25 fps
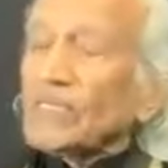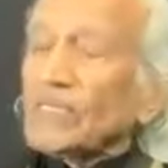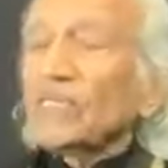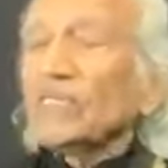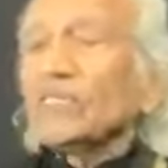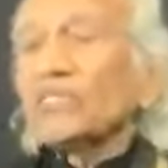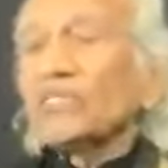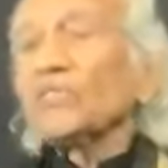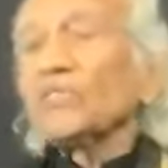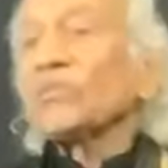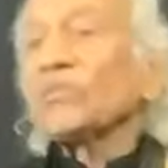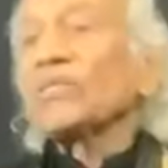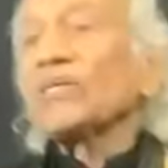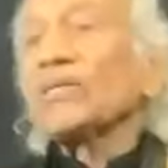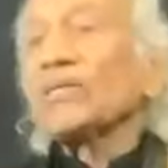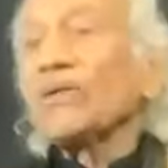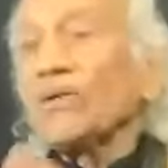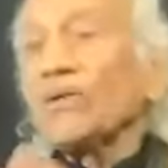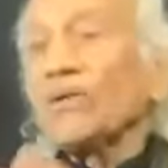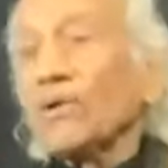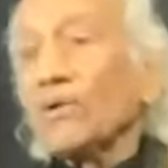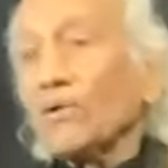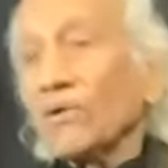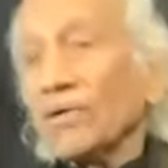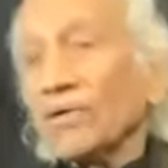you can
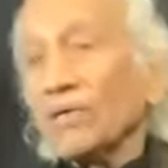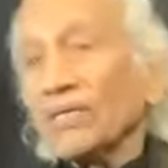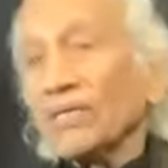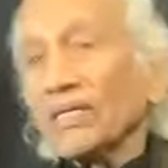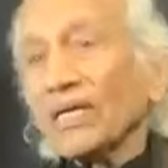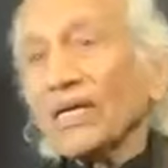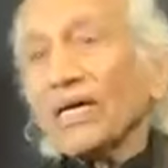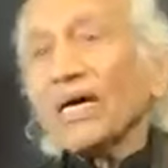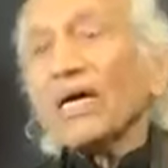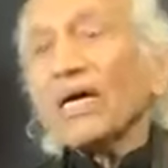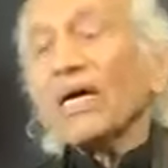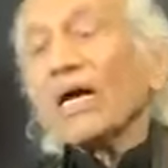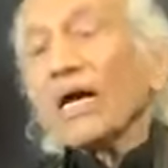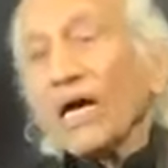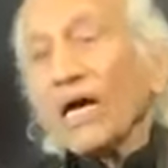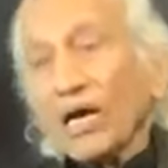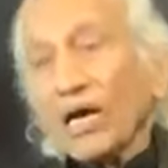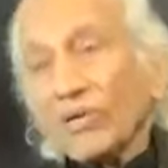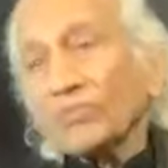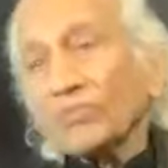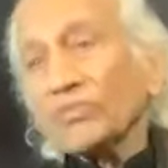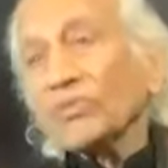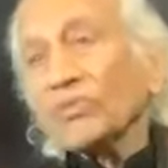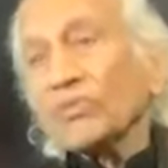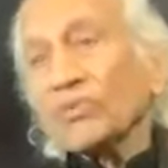learn
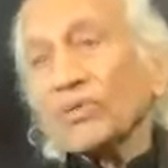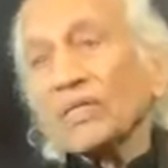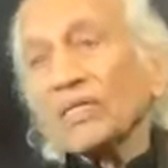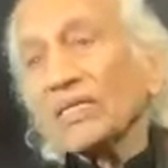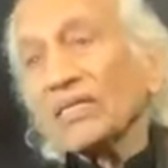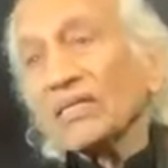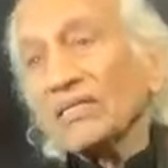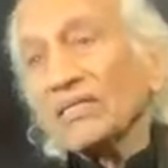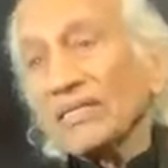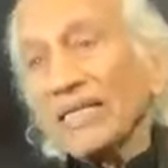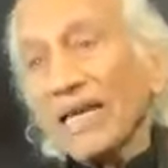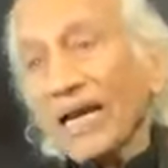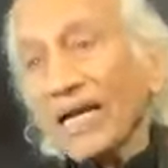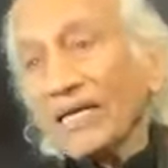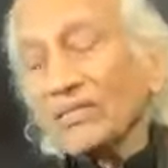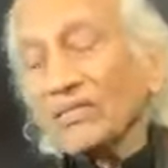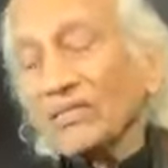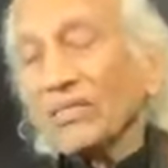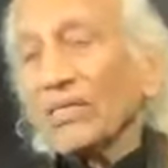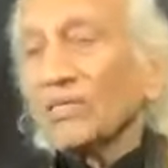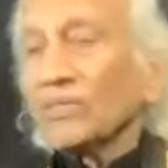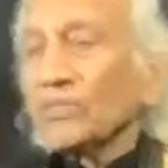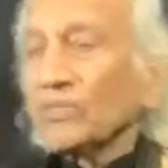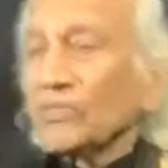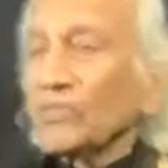how to reconnect
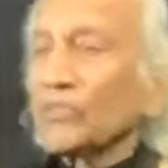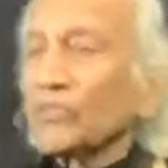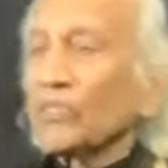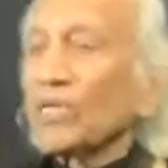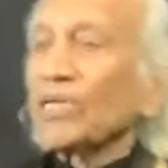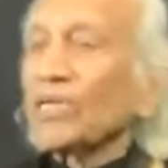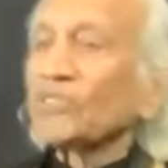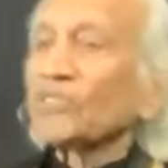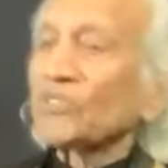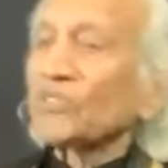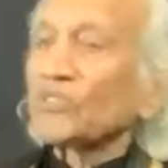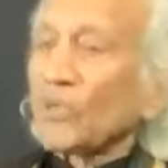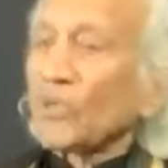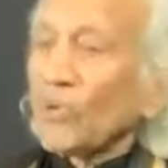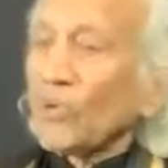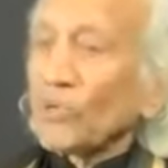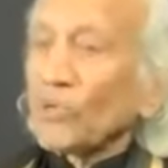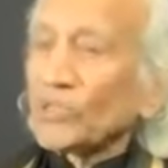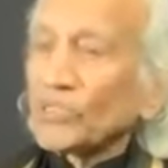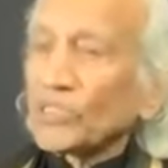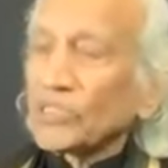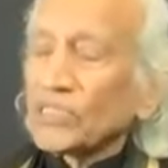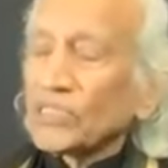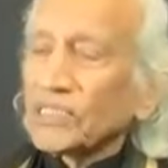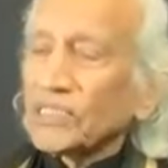to that
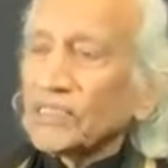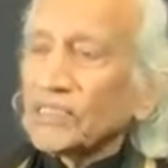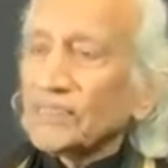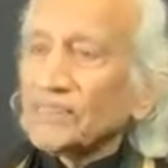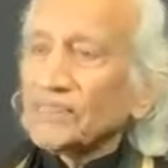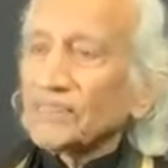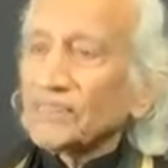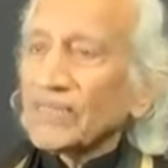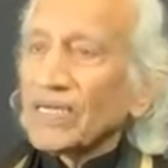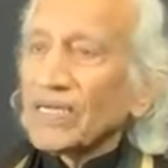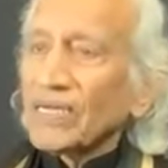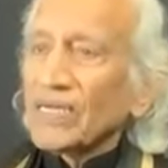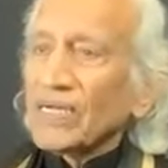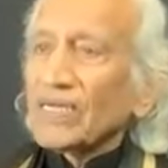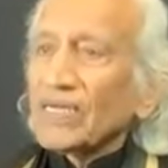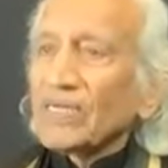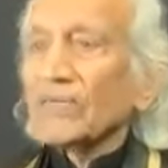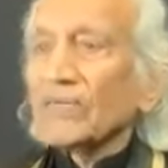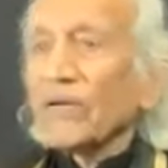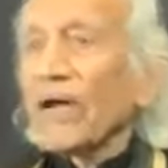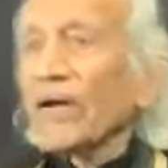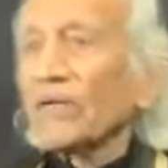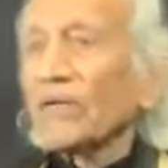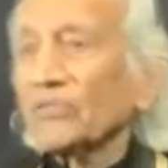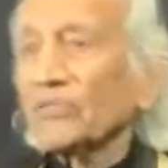source
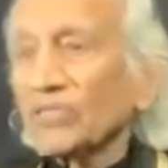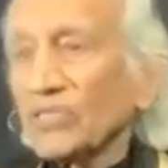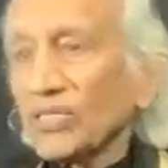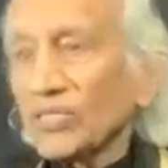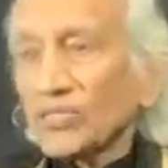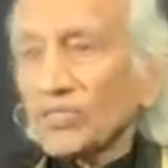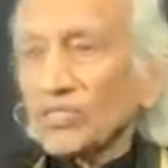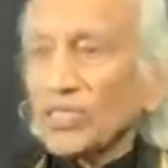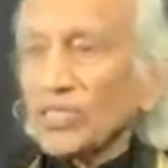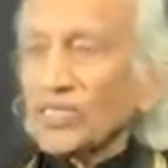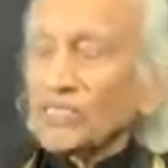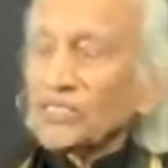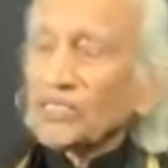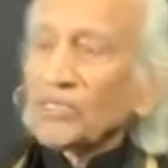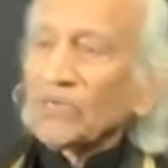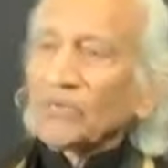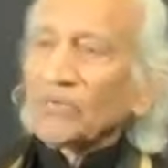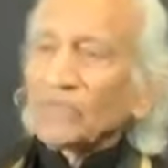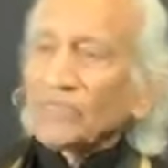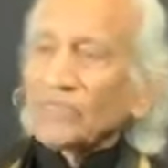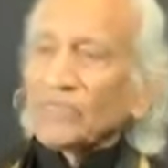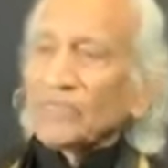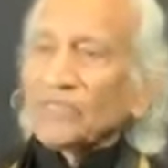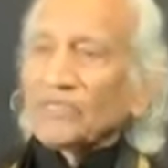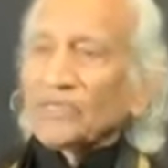not just in Yoga
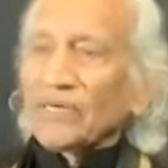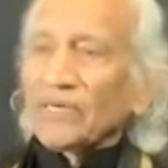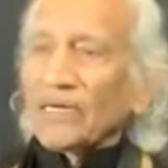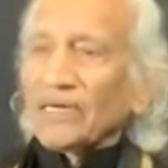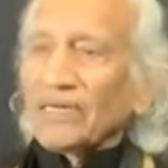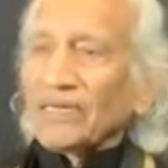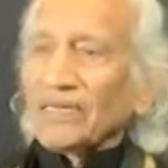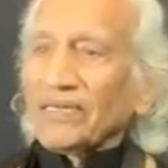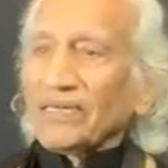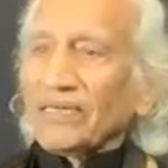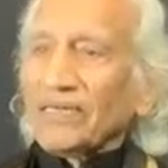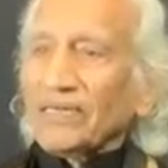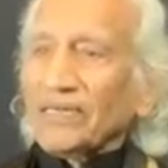Nidra,